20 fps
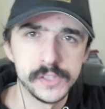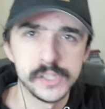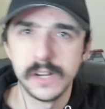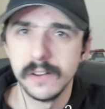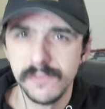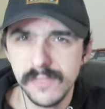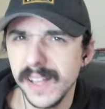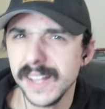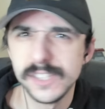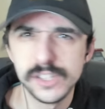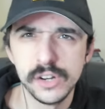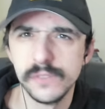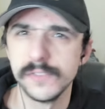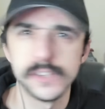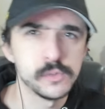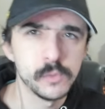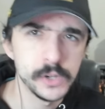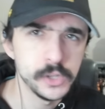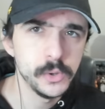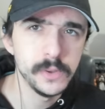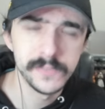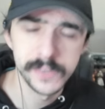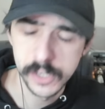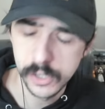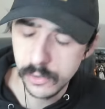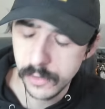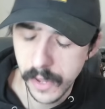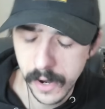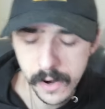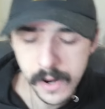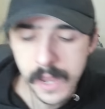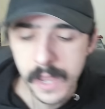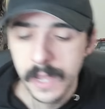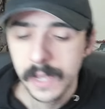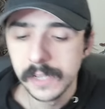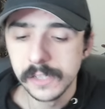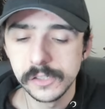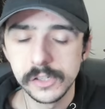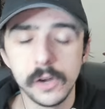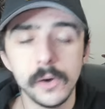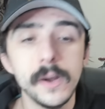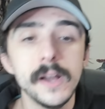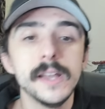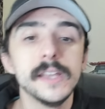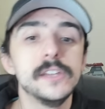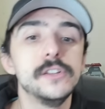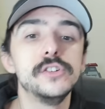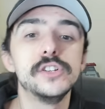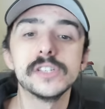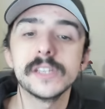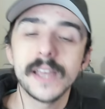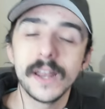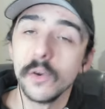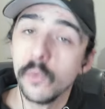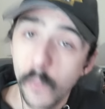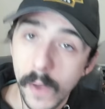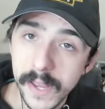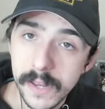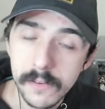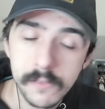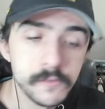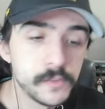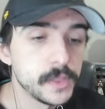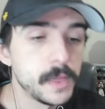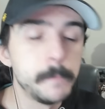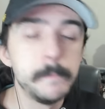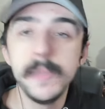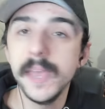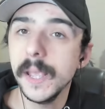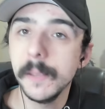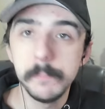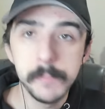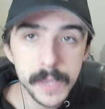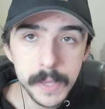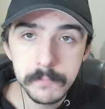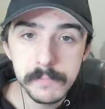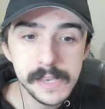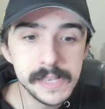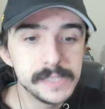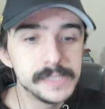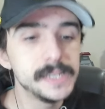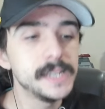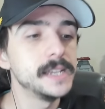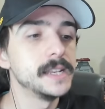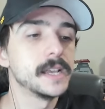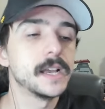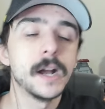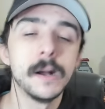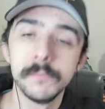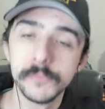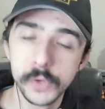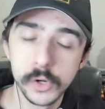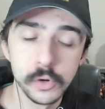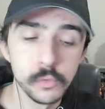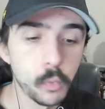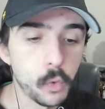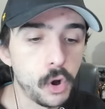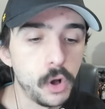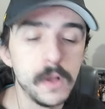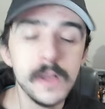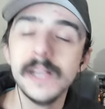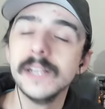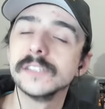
on a flat surface. What do you even do there? So you just got to wait for the big B B C to come through the wall.